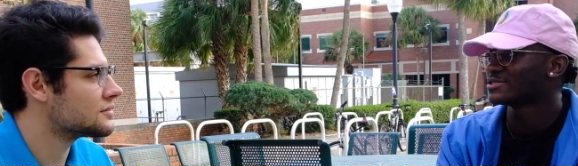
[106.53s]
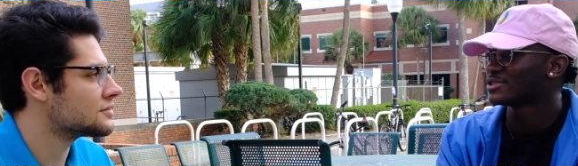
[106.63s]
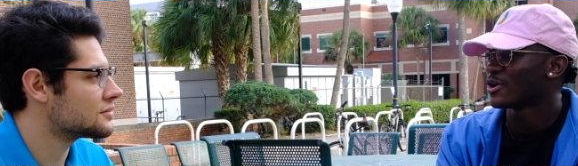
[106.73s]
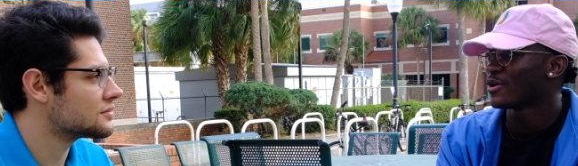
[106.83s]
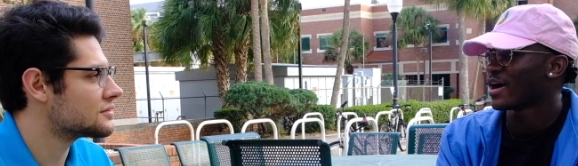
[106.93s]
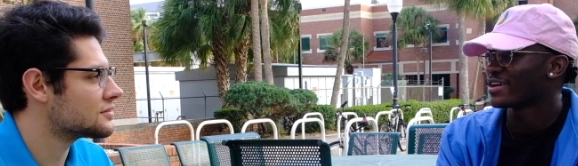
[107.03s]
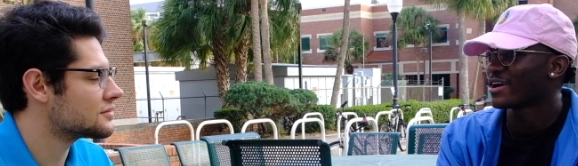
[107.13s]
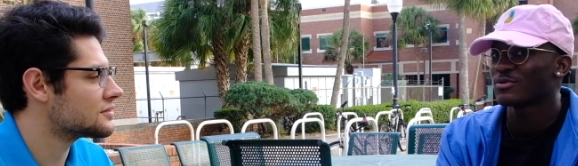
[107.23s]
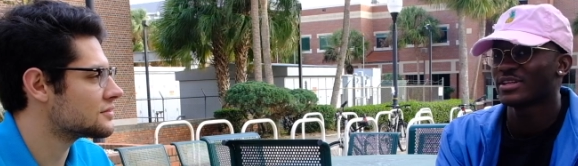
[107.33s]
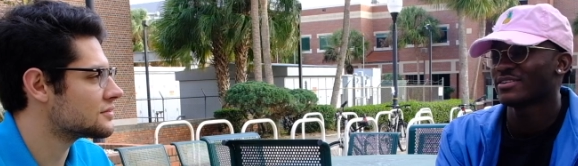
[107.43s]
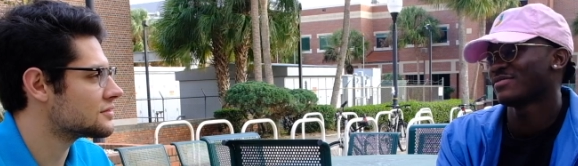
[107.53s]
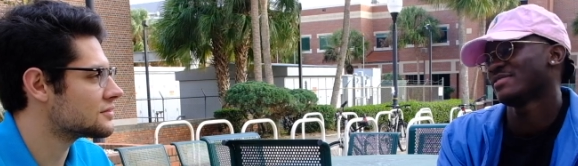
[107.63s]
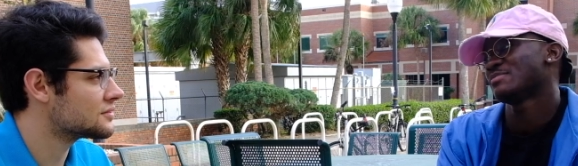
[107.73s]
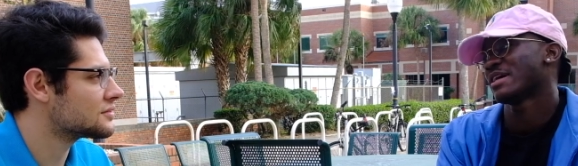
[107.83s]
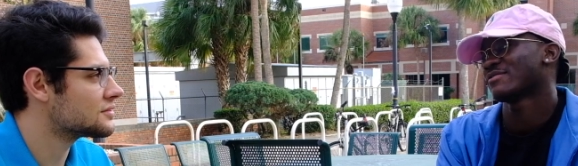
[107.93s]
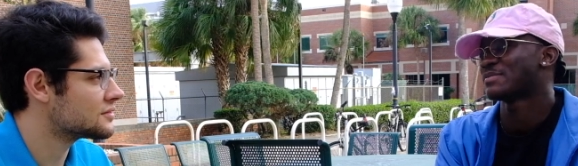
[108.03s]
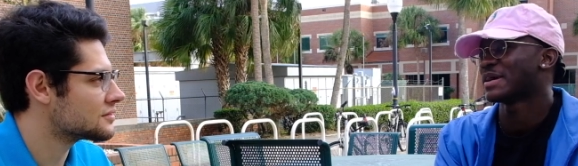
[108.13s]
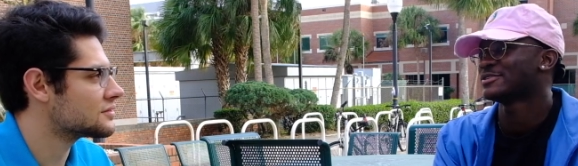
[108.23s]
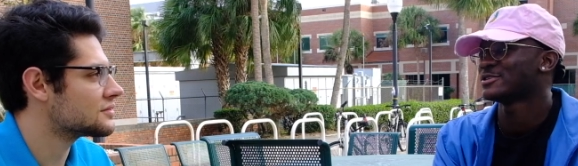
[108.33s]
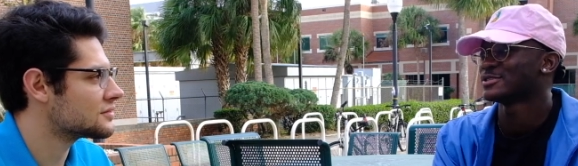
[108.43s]
Speaker 1: So I got really good feedback from my
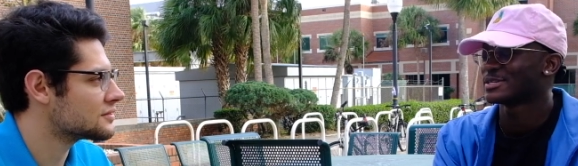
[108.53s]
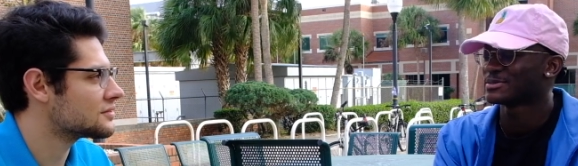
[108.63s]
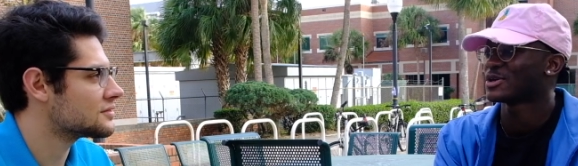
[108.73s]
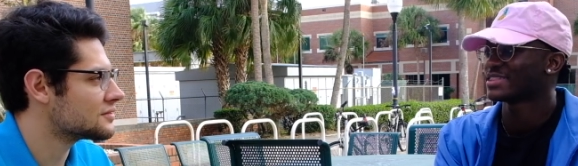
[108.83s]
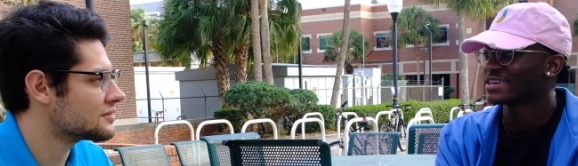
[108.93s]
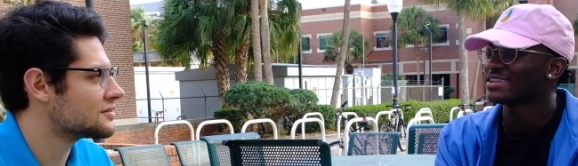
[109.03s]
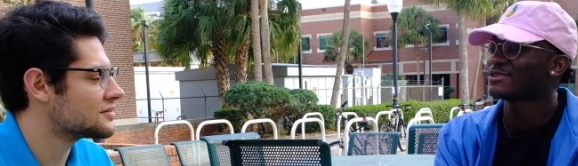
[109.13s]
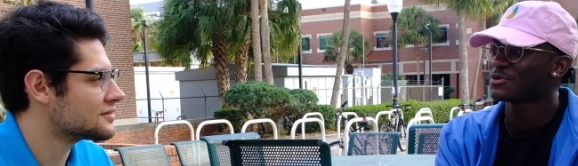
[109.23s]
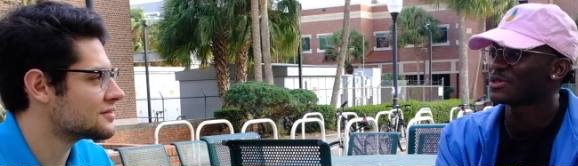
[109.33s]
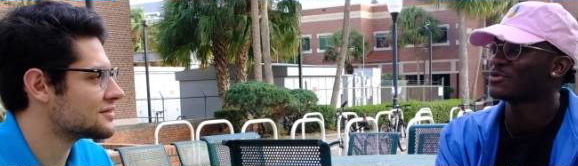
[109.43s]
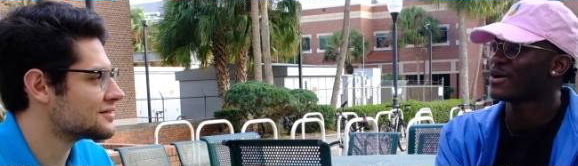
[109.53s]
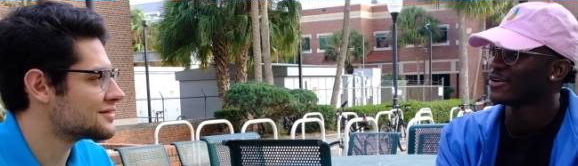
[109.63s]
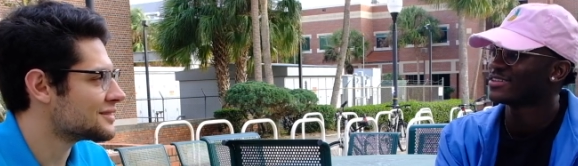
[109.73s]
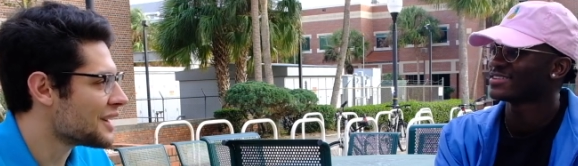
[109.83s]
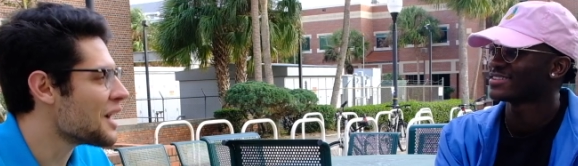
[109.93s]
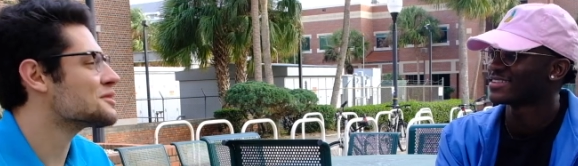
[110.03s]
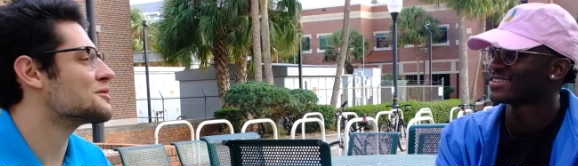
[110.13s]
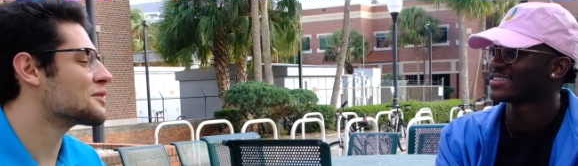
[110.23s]
internship. So I think I did really well. Awesome.